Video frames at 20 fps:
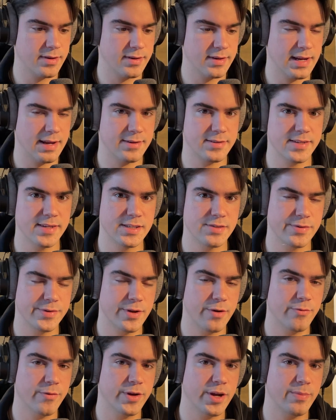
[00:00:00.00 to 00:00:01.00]
Now, since we
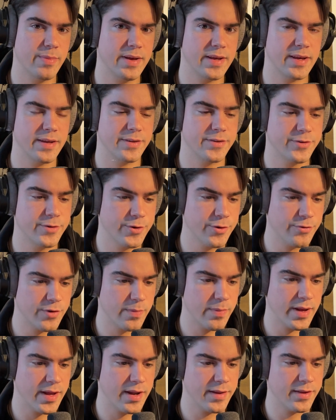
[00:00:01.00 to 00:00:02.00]
don't want to make it too
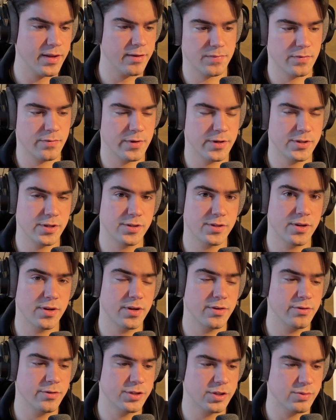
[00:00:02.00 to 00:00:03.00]
repetitive, we're just going
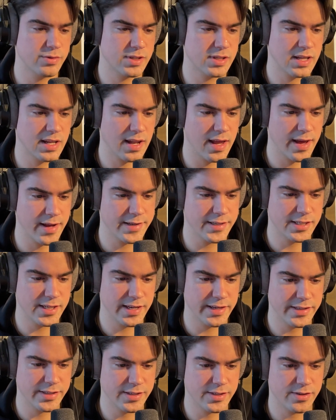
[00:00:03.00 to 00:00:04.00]
to do some slight
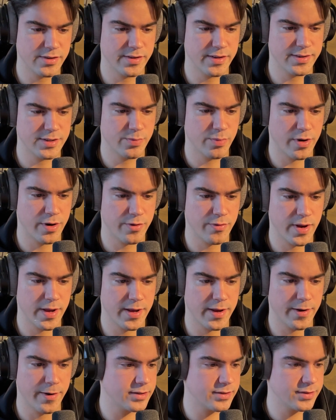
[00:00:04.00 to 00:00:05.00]
changes on this part right
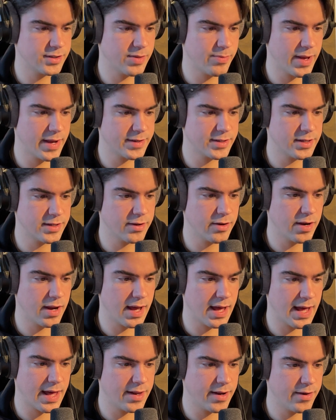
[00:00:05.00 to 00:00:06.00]
here. So I'm actually going
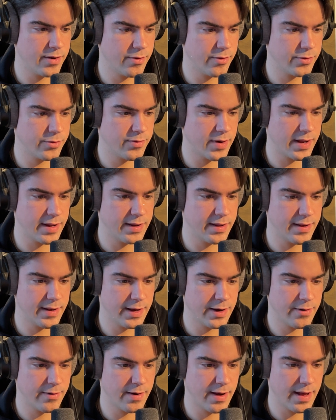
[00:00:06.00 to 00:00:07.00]
to add a note right
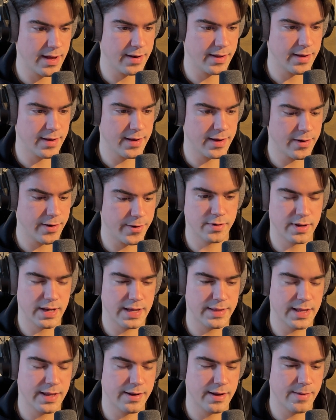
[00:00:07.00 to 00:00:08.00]
here,
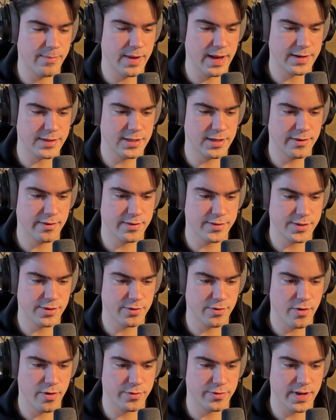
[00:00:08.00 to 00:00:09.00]
and then I'm actually
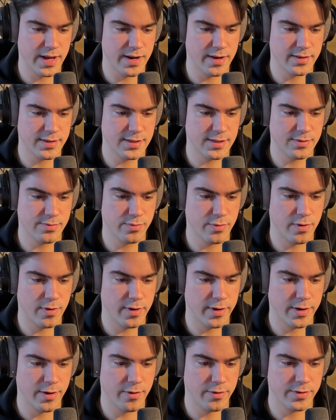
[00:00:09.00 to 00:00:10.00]
also going to add a
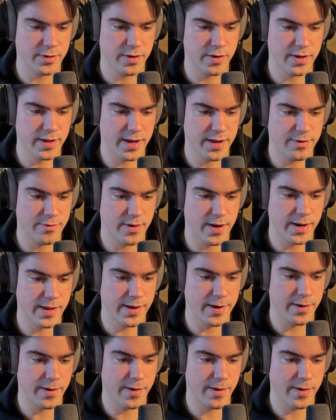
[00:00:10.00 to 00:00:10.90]
small note on the end right here.